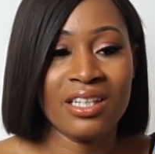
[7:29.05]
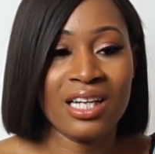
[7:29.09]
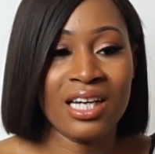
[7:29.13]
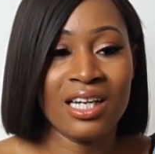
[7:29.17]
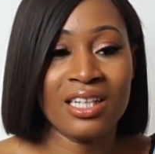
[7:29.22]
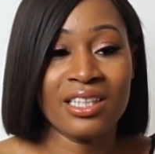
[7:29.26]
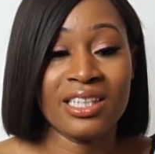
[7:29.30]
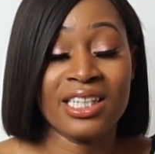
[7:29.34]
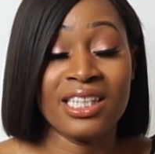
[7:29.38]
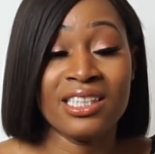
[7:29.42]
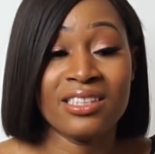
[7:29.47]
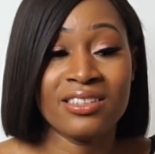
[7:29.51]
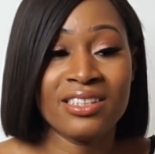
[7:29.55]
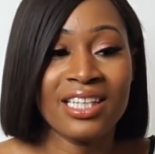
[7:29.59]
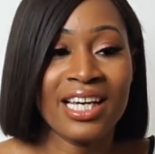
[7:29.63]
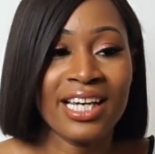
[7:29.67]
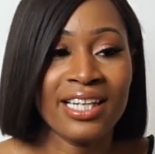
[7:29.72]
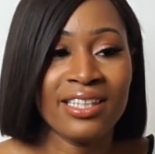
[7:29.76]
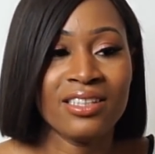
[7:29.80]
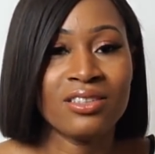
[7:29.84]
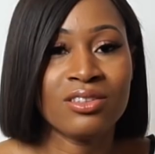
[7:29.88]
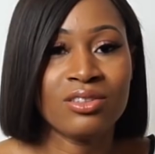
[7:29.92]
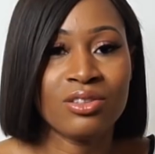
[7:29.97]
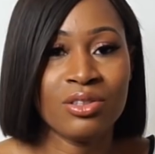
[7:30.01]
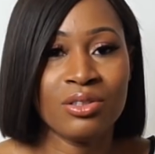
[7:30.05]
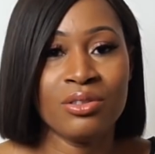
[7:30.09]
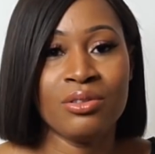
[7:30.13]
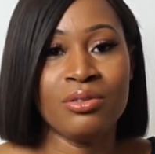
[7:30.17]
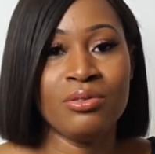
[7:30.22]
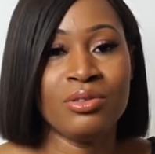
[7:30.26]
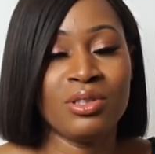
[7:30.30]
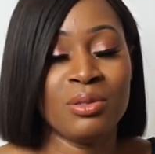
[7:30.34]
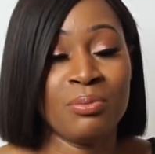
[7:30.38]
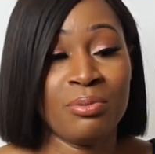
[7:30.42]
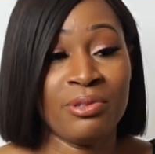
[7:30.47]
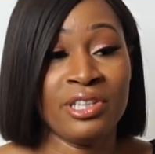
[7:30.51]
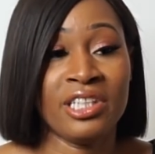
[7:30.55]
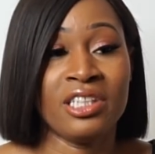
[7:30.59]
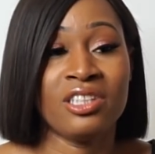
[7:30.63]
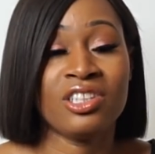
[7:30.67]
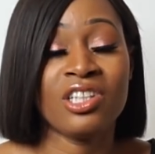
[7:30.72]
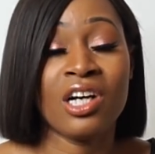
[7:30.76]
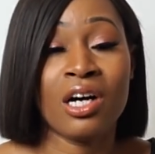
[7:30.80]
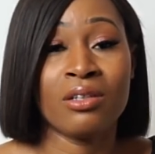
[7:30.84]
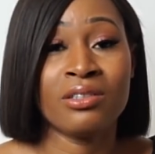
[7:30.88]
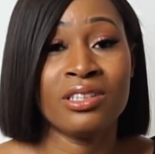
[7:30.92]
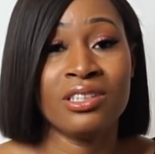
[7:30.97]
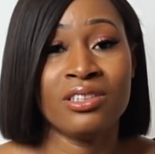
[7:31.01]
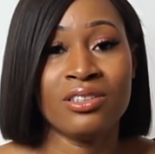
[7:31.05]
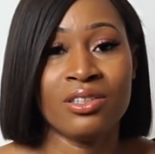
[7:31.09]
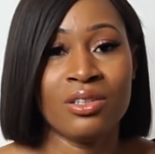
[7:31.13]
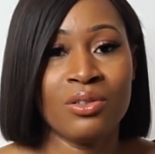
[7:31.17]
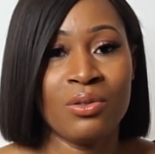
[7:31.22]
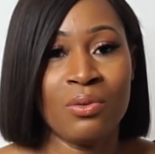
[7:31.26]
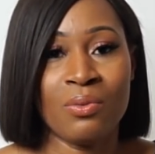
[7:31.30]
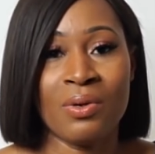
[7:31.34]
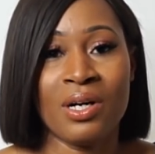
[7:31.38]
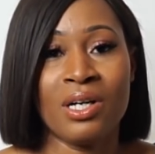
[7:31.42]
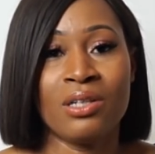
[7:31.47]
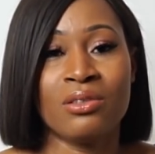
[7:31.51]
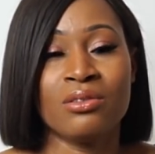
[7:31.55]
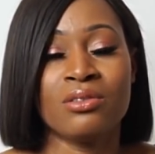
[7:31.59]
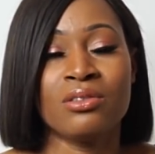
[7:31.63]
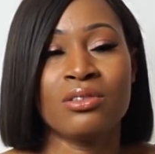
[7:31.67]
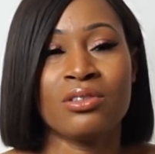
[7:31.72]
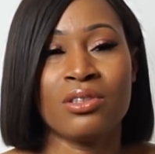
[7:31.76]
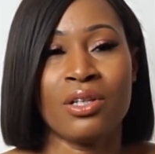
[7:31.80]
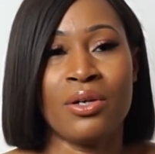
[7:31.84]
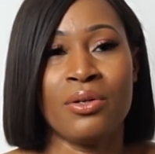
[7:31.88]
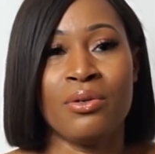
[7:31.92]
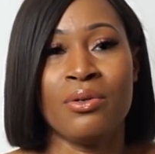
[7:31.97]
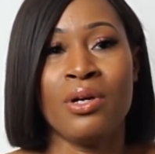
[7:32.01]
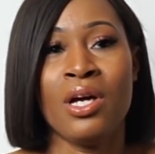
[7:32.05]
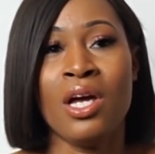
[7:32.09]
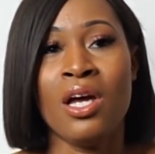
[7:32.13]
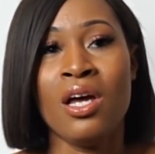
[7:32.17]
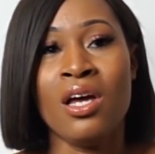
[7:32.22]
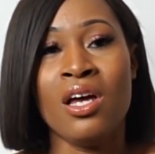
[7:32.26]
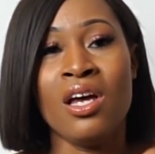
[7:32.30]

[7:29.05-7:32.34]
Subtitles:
Like, it takes two to bring a child into the world, so